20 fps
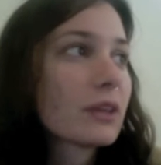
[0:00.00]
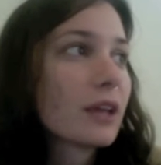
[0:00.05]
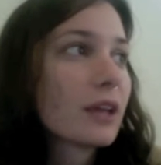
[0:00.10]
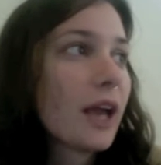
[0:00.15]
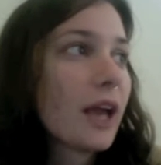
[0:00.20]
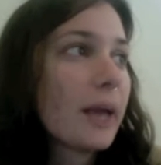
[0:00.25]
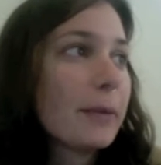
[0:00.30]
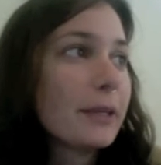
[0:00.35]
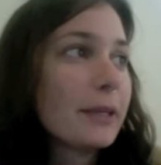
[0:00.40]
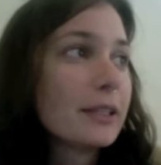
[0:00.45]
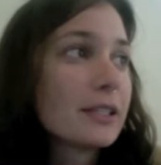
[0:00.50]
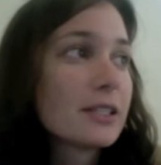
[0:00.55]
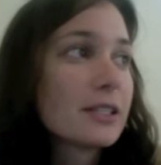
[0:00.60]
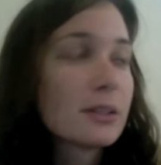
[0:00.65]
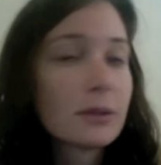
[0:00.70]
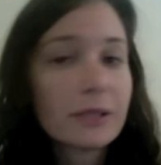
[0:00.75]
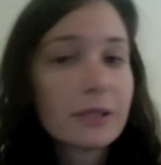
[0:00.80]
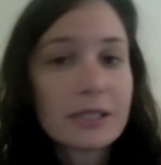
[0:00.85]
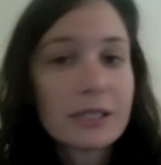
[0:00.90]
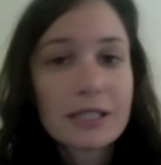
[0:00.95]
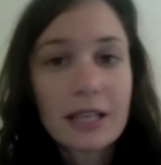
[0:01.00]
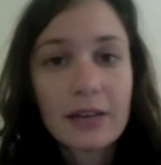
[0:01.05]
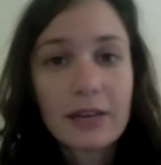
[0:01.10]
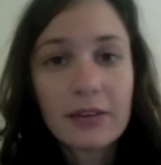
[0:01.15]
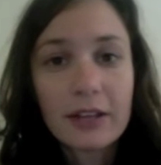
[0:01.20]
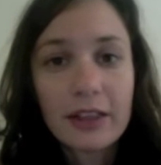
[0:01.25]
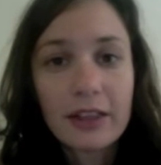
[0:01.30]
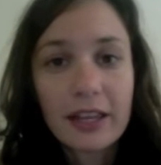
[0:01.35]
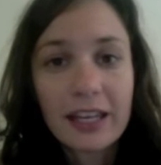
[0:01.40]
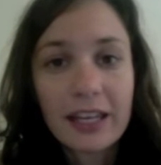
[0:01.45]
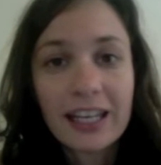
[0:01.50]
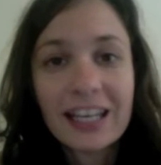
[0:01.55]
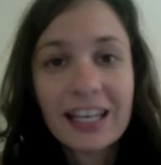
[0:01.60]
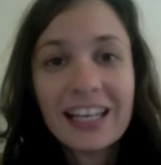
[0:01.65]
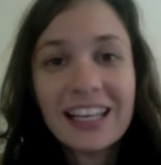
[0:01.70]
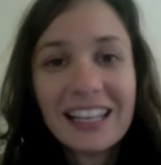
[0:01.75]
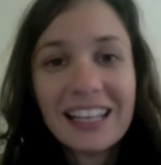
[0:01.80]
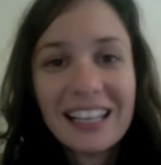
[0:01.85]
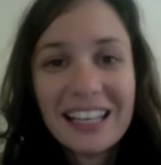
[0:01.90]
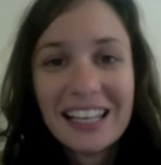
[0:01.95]
I mean, so is everything.
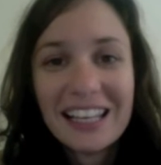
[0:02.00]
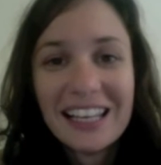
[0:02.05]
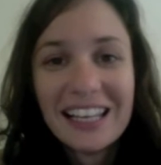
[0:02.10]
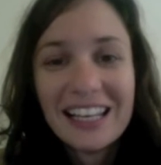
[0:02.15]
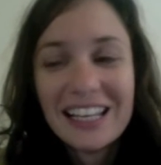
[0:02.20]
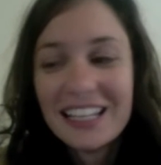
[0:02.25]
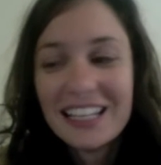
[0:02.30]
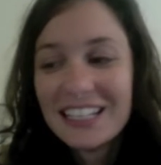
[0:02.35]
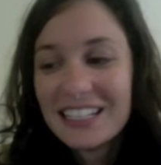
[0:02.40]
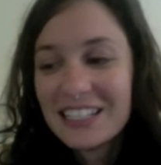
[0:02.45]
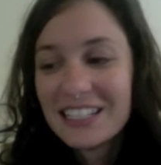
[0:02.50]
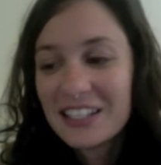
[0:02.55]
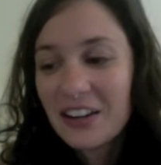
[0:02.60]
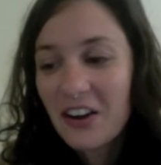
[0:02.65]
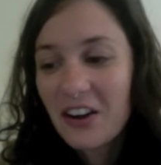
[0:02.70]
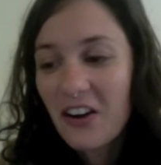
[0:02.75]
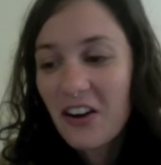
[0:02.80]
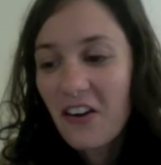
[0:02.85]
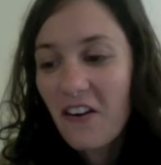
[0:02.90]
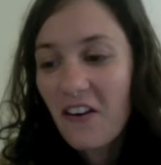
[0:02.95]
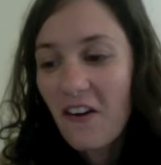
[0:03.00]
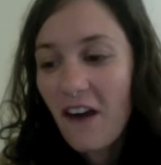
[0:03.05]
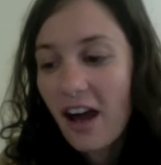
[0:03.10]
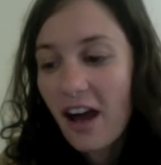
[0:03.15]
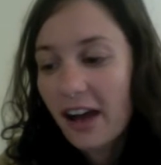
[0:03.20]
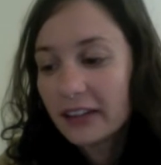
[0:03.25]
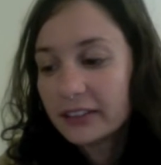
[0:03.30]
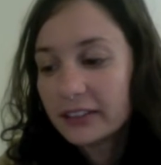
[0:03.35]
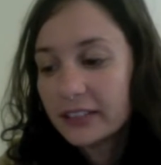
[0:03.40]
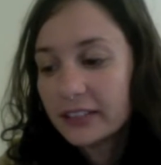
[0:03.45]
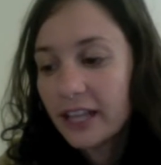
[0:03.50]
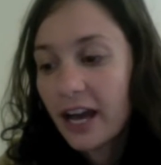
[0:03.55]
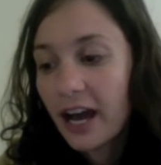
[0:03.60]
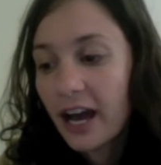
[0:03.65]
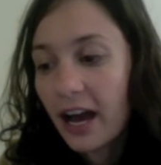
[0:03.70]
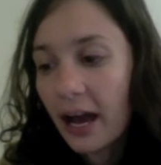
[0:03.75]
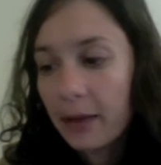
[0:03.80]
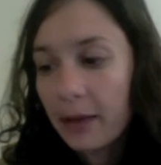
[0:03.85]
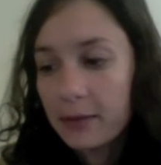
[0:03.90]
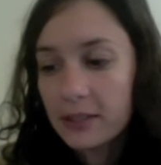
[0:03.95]
So yeah,
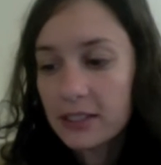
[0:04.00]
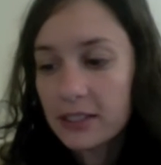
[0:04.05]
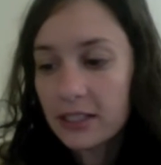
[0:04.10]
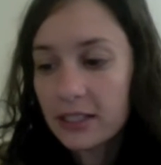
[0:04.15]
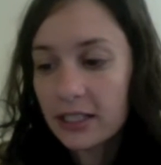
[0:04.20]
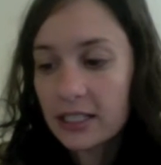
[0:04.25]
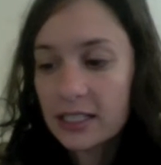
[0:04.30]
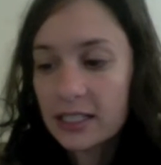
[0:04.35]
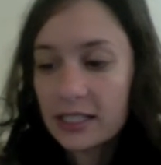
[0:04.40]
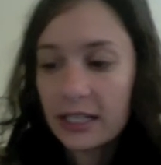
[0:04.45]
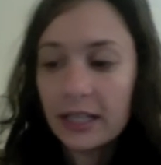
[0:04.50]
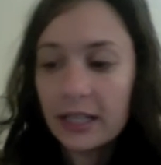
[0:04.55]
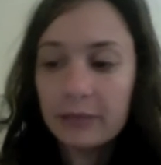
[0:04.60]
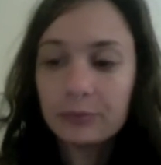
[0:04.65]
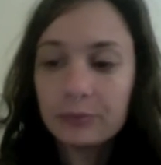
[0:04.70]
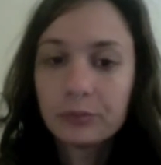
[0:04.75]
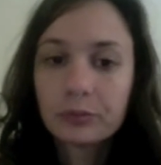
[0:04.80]
I'm just gonna sit,